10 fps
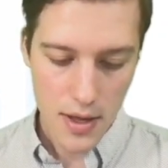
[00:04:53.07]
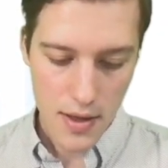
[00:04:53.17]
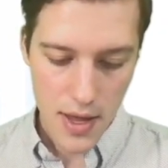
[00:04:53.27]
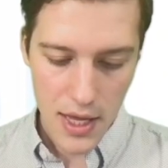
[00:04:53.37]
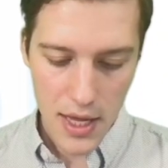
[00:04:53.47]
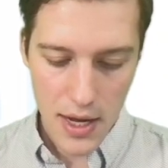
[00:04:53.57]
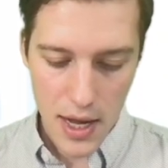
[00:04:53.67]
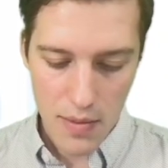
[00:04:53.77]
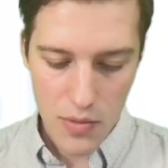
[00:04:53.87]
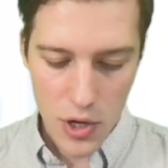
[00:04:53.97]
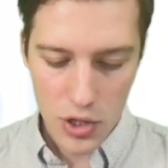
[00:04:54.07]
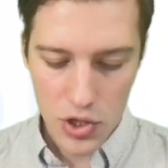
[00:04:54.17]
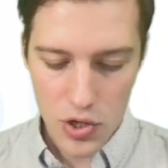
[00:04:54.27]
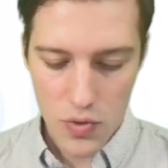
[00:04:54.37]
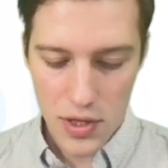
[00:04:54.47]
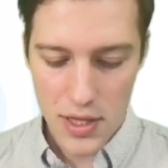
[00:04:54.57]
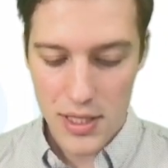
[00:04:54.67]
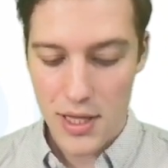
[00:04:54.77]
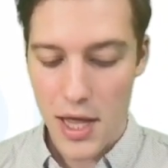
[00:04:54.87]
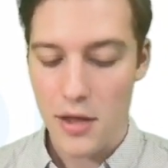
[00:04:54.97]
Again, I'm not sure what
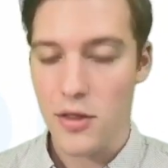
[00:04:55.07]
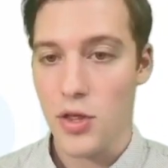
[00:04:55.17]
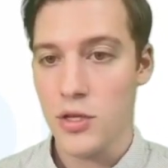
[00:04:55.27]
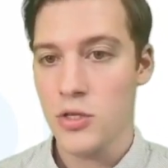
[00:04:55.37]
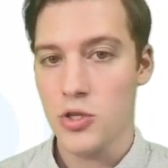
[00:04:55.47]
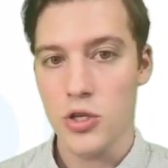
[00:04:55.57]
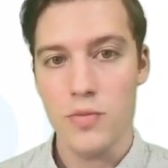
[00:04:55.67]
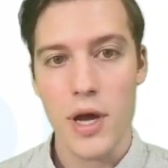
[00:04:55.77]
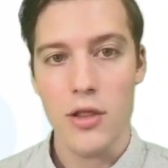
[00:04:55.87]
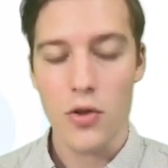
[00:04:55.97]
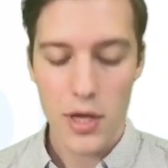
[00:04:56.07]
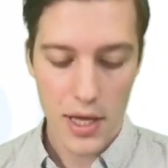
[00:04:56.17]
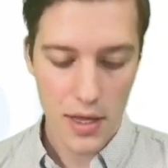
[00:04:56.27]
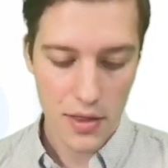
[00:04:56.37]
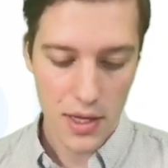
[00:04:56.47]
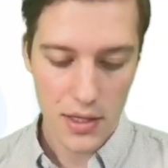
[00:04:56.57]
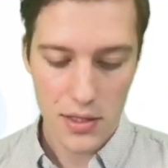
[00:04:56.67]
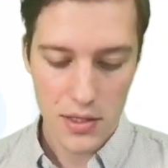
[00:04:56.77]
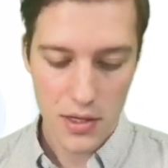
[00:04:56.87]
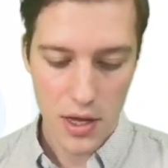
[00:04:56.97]
this length is just by looking at
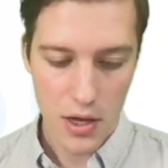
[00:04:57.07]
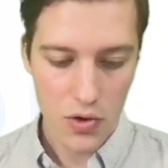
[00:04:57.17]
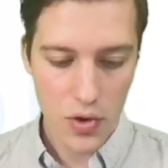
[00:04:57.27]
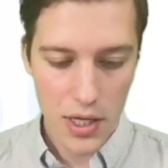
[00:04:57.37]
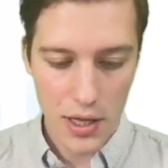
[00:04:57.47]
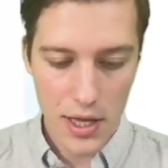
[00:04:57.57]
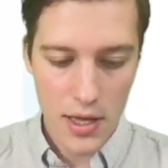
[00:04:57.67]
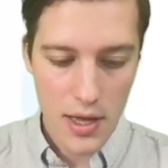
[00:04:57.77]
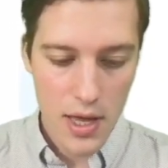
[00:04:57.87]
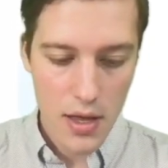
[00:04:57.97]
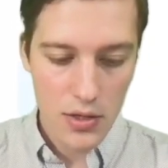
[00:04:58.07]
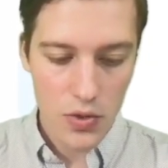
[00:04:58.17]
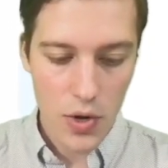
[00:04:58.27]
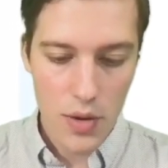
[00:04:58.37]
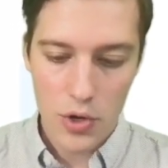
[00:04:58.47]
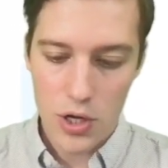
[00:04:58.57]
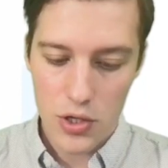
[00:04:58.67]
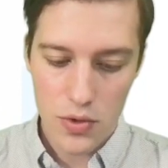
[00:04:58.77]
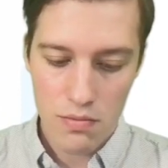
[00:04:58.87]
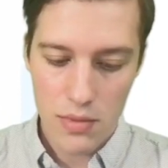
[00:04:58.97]
this quickly, So what I'm going to
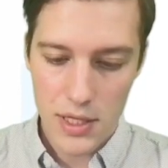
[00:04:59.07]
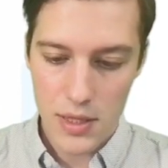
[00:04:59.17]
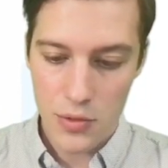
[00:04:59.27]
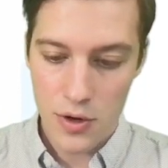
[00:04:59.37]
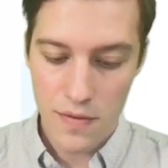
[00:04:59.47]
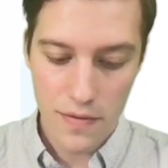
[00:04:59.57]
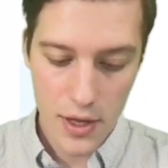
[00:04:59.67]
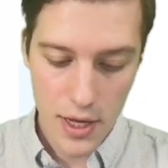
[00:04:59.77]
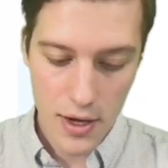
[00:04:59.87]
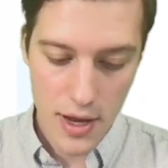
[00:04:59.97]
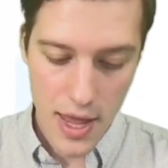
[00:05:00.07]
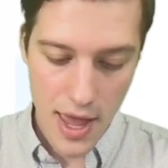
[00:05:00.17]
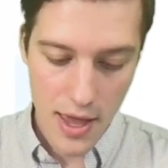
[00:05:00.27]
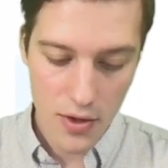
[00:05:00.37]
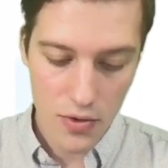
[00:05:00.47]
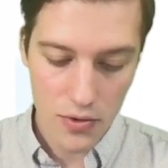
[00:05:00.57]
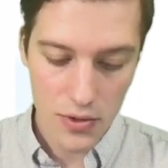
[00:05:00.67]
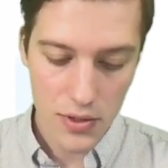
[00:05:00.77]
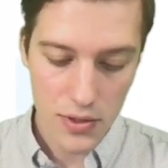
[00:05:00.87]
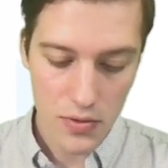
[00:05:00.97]
do is I'm going to fill in
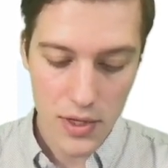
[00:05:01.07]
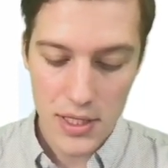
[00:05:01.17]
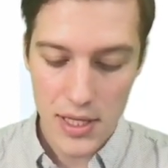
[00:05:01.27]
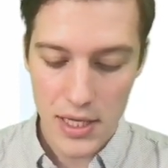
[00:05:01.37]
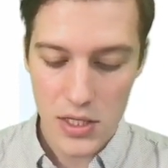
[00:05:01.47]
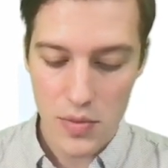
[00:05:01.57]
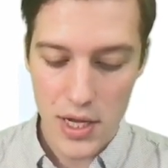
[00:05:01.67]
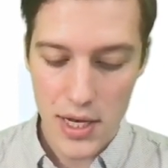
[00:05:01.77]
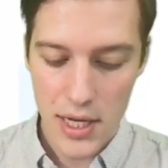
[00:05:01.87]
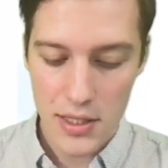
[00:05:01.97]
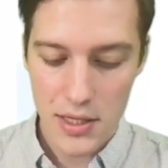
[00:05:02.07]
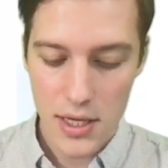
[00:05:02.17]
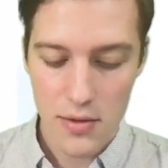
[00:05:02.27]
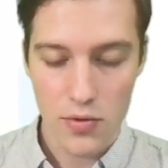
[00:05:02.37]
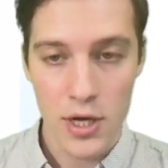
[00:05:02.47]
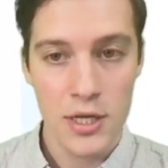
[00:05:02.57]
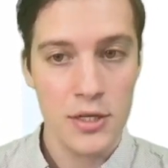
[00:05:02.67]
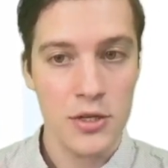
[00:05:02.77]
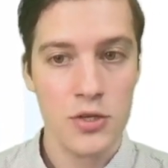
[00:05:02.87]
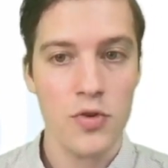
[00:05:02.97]
angles. So this has to be 90, right? It's
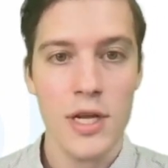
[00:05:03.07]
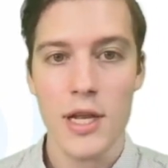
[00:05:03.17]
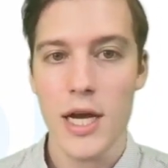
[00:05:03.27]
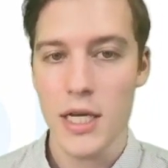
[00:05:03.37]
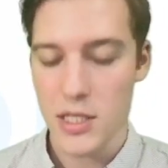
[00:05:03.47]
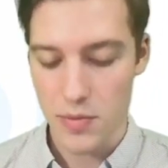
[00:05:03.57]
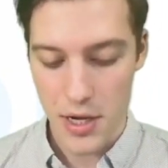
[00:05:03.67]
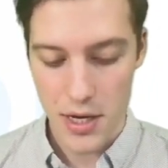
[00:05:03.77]
a straight line split in